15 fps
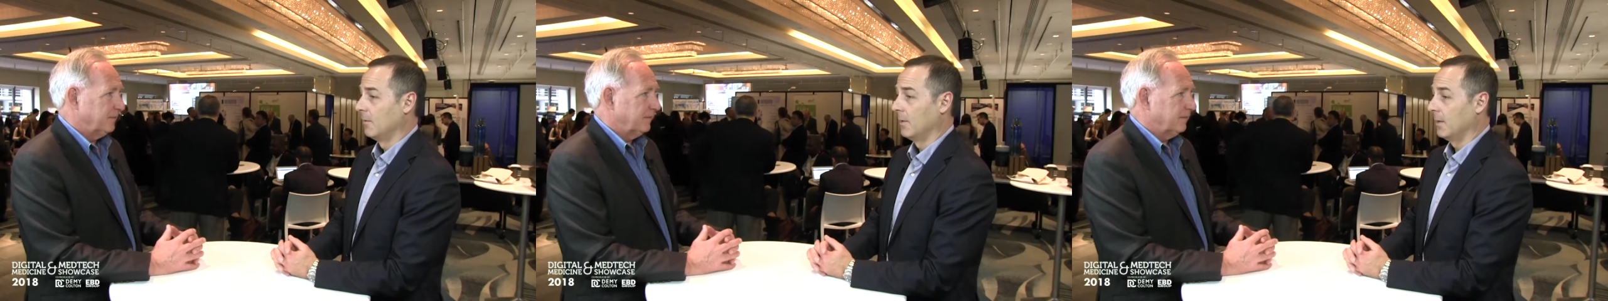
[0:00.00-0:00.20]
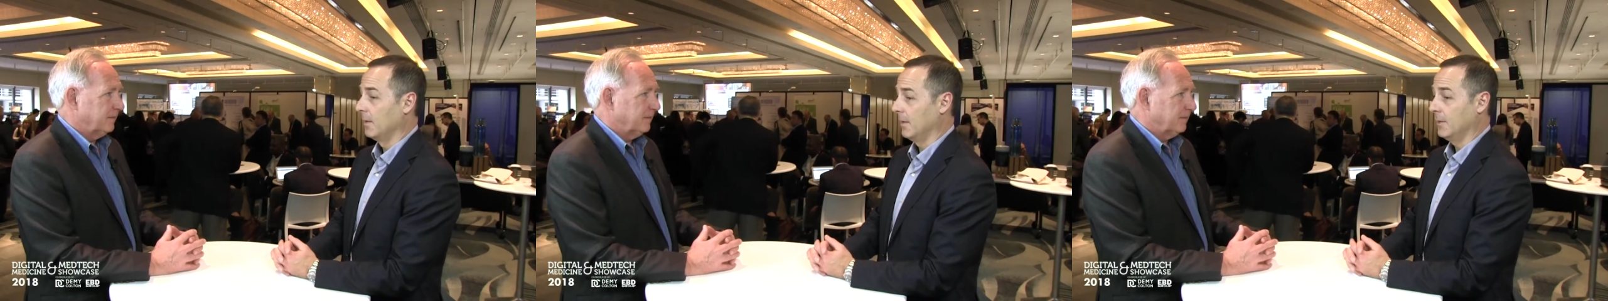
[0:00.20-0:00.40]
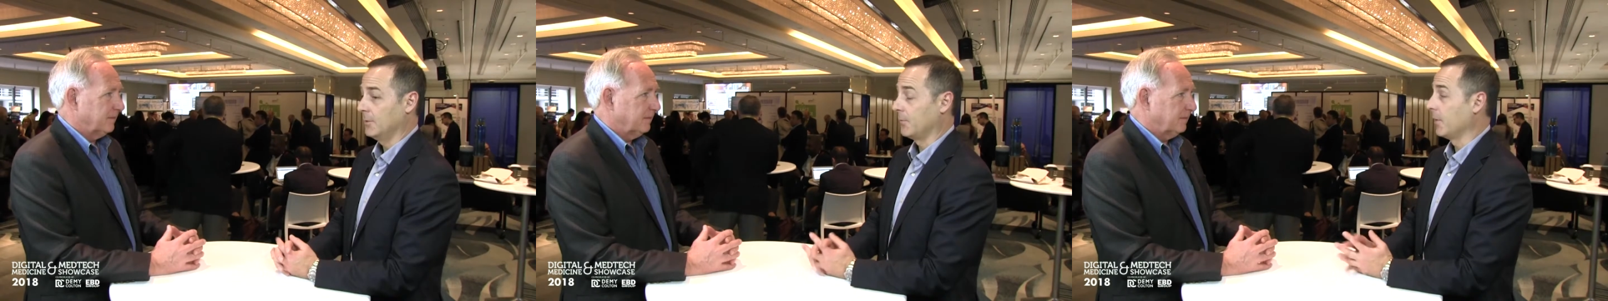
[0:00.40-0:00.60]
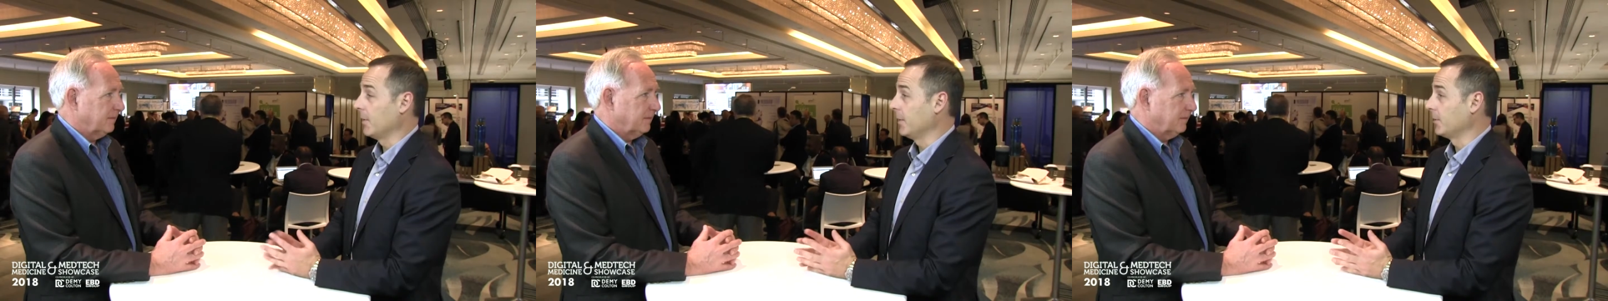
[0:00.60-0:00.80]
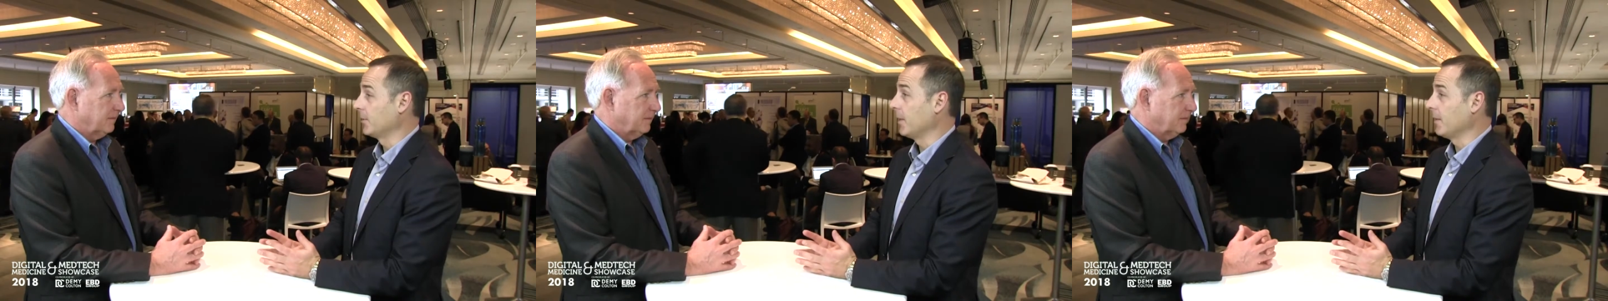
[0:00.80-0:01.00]
Speaker 1: Well, that's
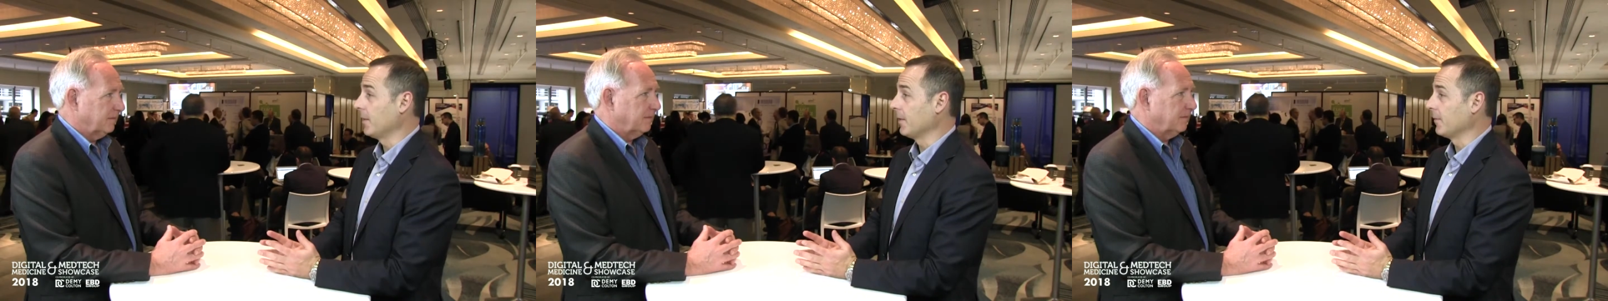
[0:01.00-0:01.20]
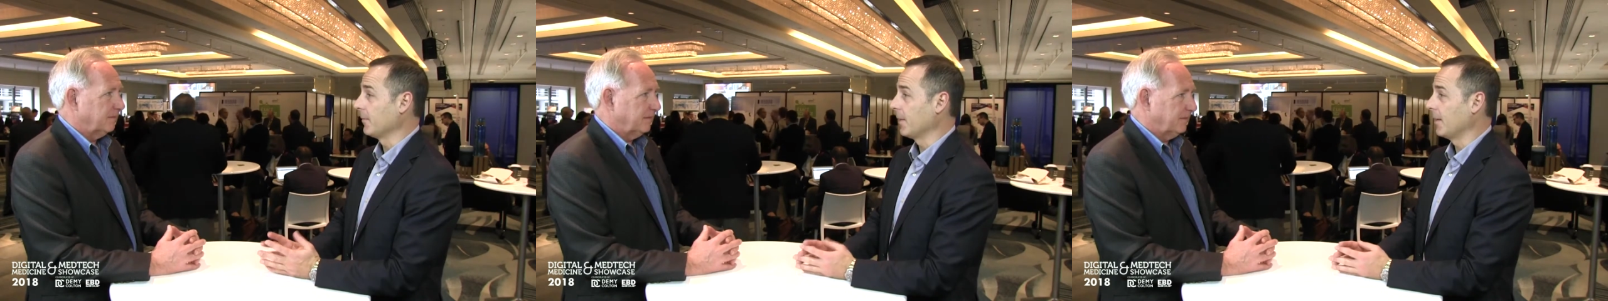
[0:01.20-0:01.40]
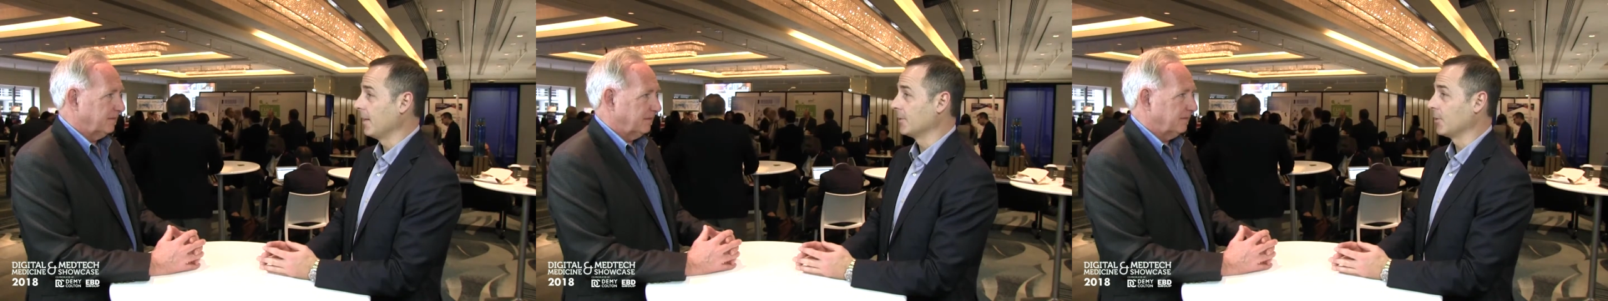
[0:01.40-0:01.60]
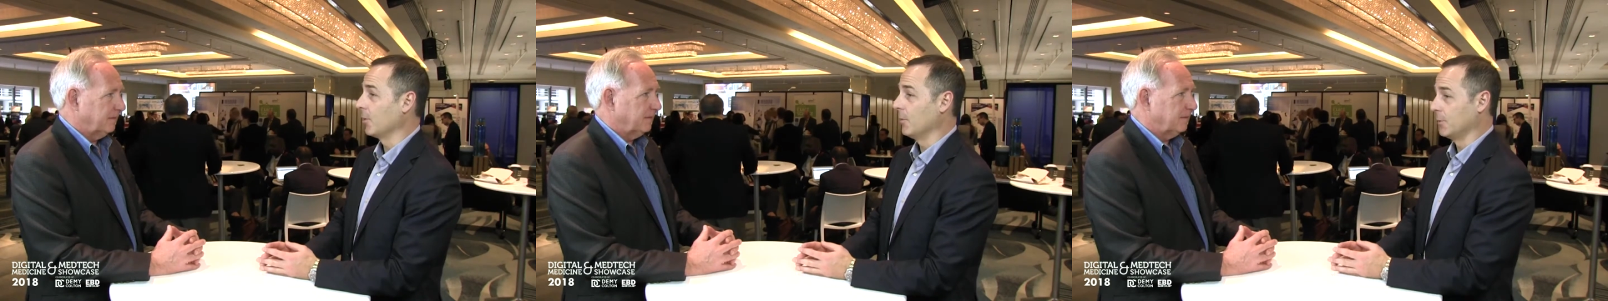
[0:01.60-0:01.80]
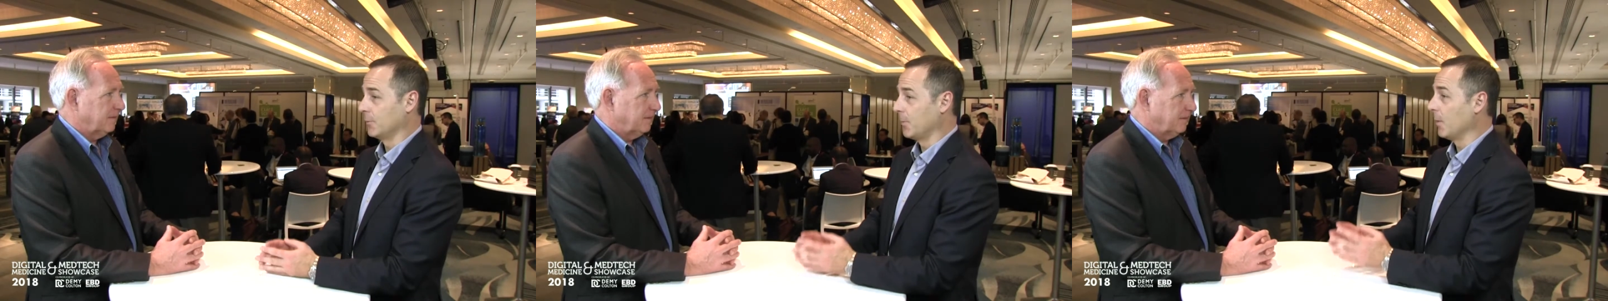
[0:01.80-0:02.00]
very exciting, and
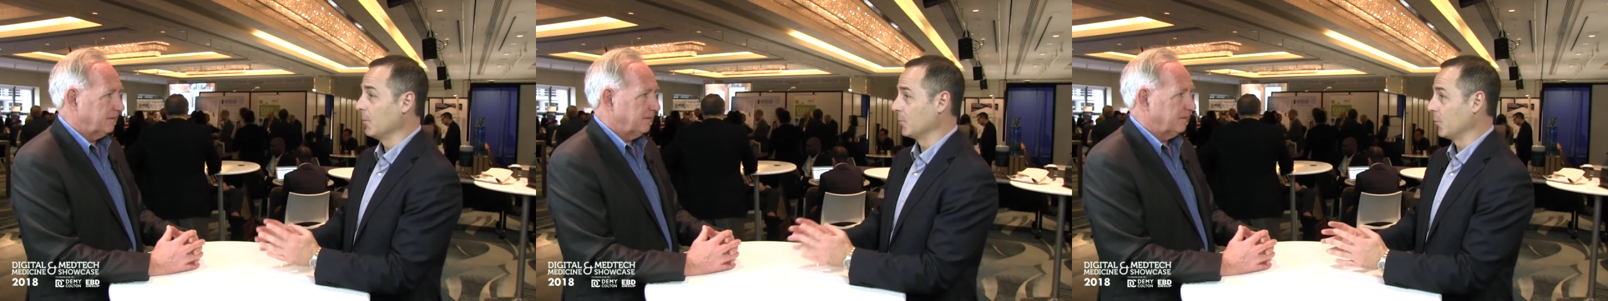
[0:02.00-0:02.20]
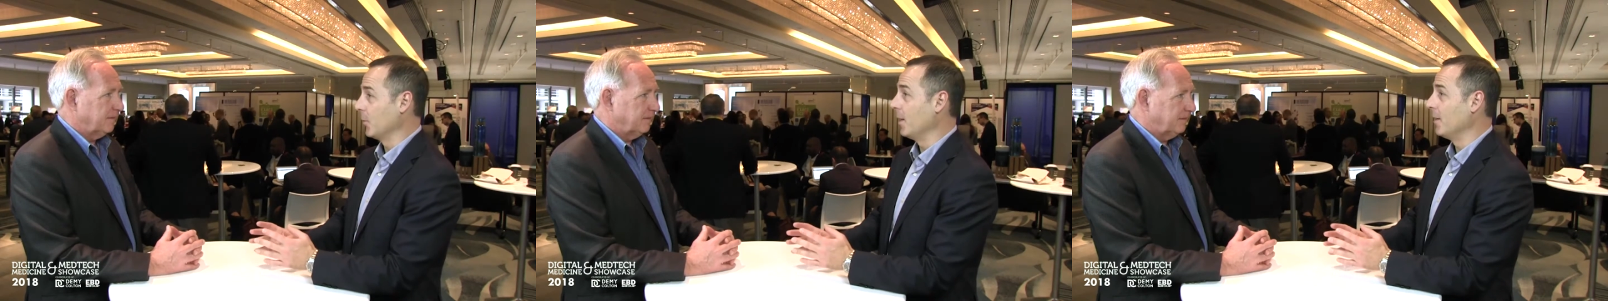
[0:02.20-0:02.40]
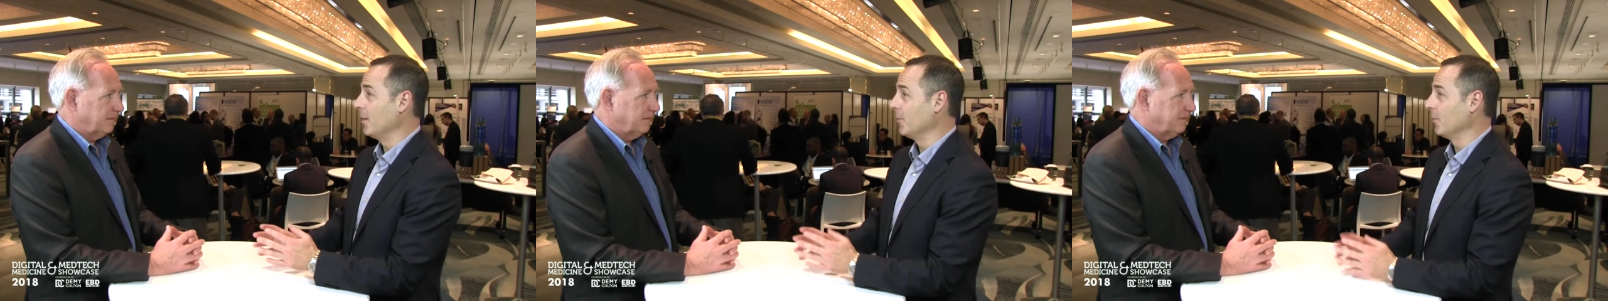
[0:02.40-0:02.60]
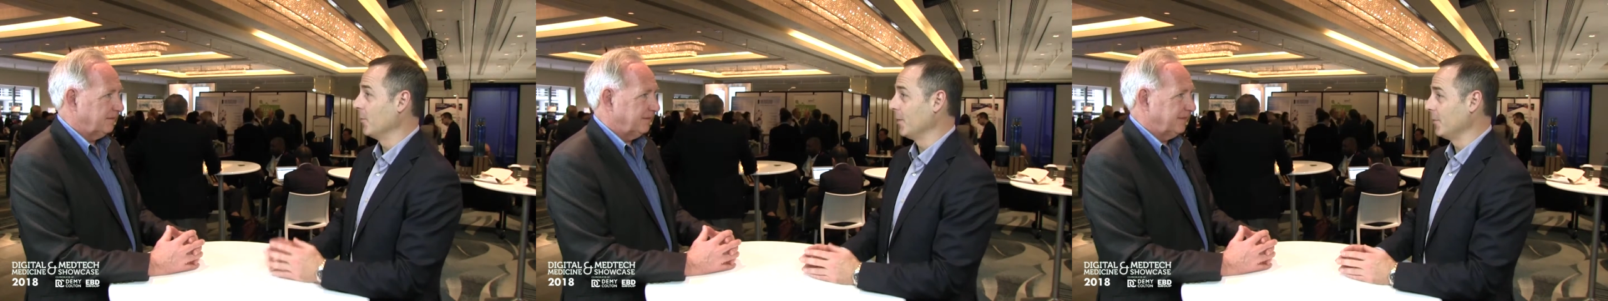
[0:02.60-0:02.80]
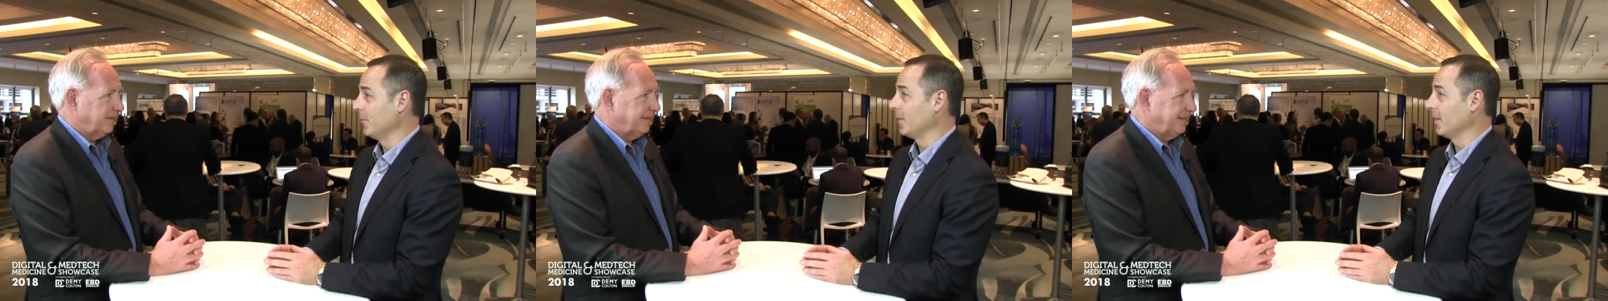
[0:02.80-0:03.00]
it's always bodes
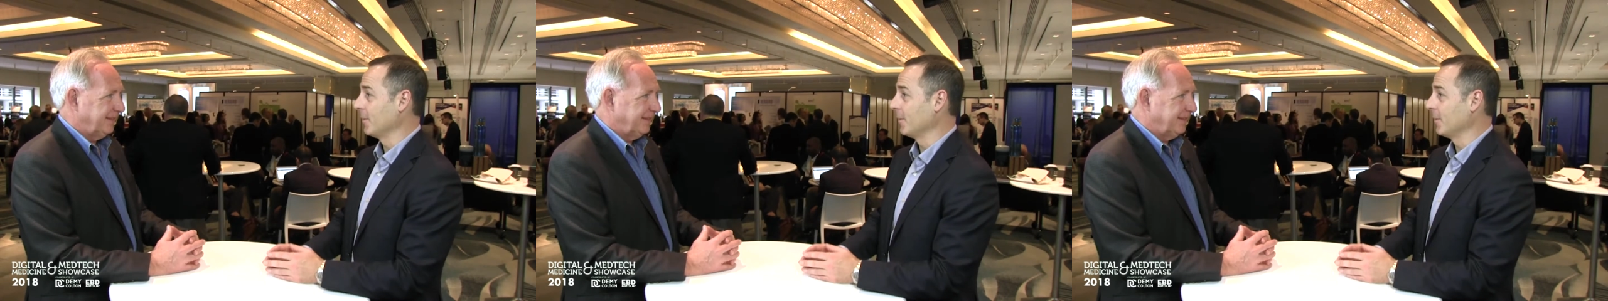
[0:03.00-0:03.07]
well when you